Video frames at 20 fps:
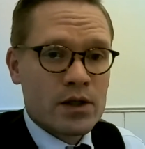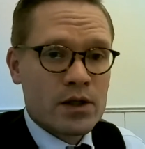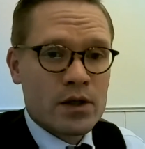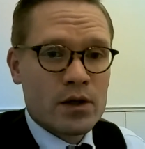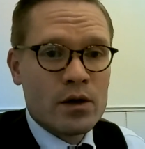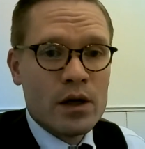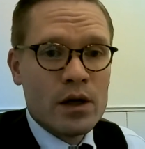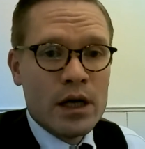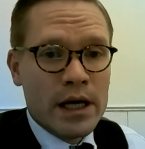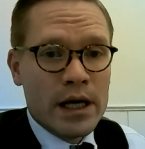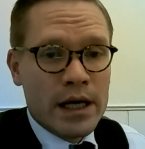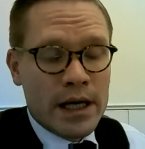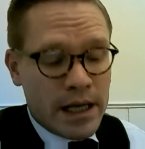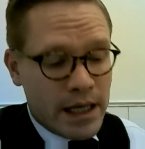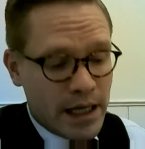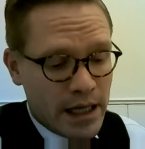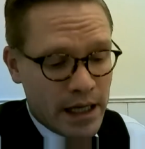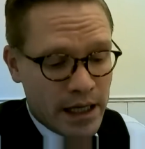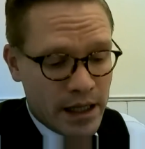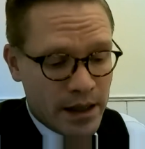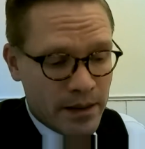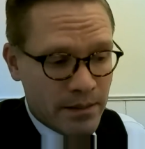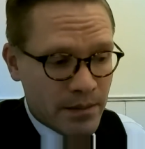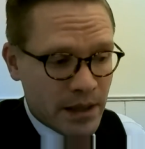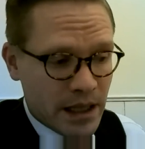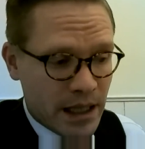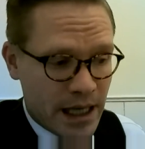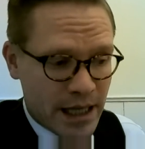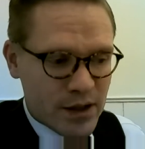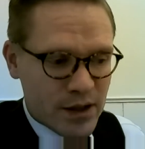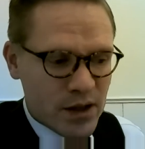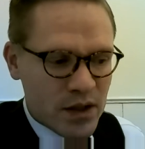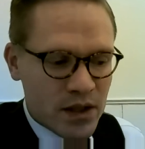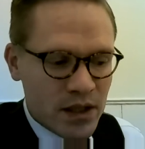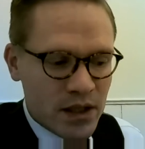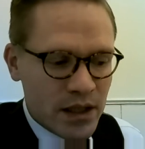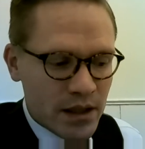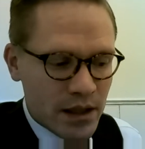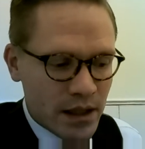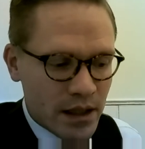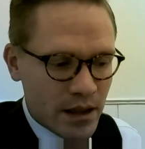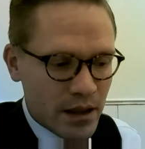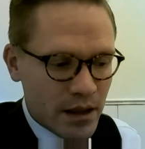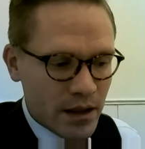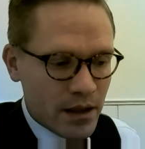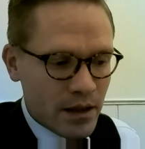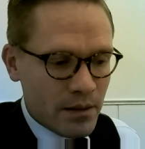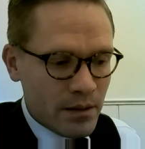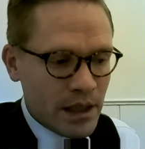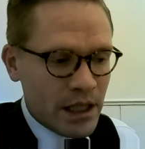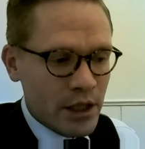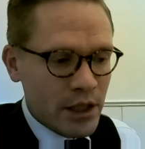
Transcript: So I'm glad to see that the